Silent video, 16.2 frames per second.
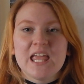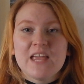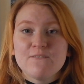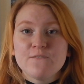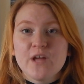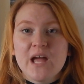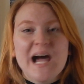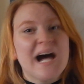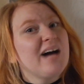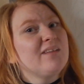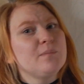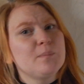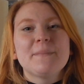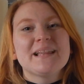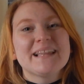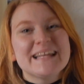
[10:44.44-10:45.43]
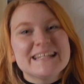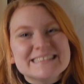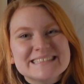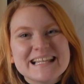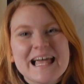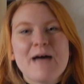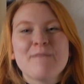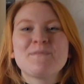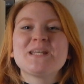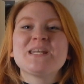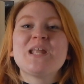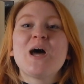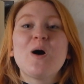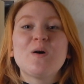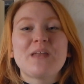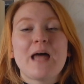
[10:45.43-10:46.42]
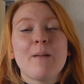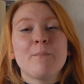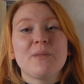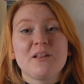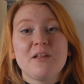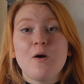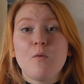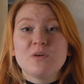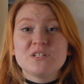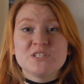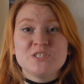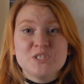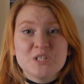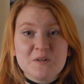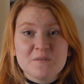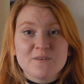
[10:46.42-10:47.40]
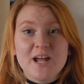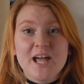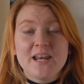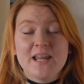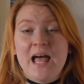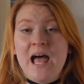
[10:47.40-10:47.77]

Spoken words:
If you have, please let me know down below what you read.